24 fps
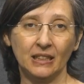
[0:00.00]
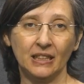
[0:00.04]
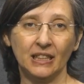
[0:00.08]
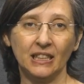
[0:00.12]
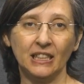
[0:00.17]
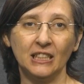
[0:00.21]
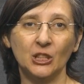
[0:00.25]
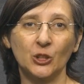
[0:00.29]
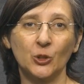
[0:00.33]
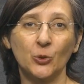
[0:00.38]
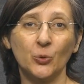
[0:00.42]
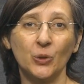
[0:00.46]

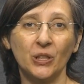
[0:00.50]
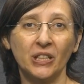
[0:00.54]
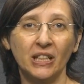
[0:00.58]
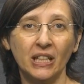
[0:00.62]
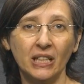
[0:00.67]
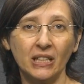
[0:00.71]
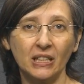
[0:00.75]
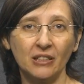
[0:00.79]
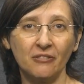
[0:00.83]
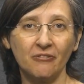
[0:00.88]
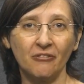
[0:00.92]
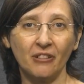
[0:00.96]
is to
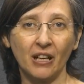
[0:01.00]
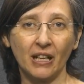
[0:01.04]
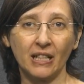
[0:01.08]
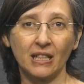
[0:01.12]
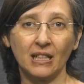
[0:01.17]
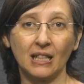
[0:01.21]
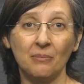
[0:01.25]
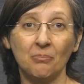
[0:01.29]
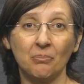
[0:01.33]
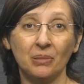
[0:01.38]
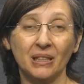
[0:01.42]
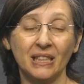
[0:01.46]
identify
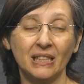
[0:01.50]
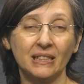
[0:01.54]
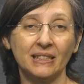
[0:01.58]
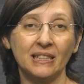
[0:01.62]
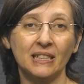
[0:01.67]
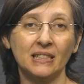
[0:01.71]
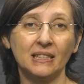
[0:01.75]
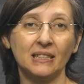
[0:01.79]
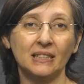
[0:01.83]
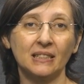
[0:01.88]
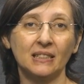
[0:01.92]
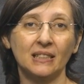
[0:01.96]

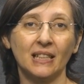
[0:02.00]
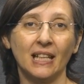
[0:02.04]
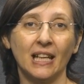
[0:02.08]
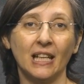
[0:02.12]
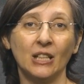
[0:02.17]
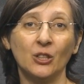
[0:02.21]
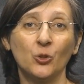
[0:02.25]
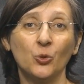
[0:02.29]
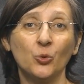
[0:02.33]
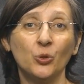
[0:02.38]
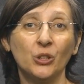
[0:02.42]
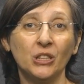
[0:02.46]
incompleteness
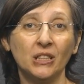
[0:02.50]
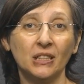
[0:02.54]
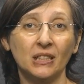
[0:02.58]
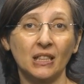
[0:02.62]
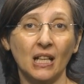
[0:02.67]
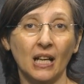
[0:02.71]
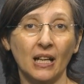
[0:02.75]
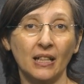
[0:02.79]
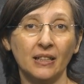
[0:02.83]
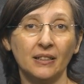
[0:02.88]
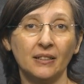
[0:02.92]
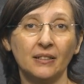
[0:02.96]
and to
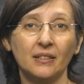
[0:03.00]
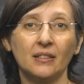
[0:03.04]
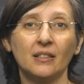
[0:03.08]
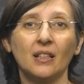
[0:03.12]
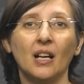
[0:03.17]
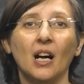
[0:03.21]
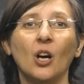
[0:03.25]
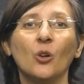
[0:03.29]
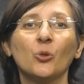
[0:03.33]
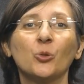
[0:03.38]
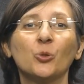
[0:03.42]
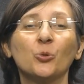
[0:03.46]
decide
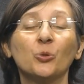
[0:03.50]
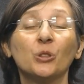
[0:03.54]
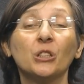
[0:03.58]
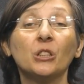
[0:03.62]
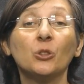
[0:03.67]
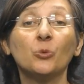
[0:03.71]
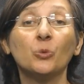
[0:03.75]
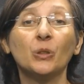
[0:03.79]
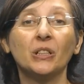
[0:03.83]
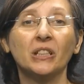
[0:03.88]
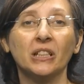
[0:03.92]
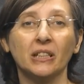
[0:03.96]
how to
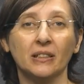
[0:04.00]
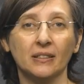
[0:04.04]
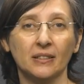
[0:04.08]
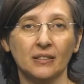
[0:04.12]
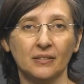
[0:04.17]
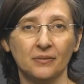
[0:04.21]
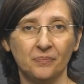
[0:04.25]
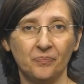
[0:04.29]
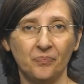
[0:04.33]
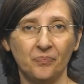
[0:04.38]
deal with it,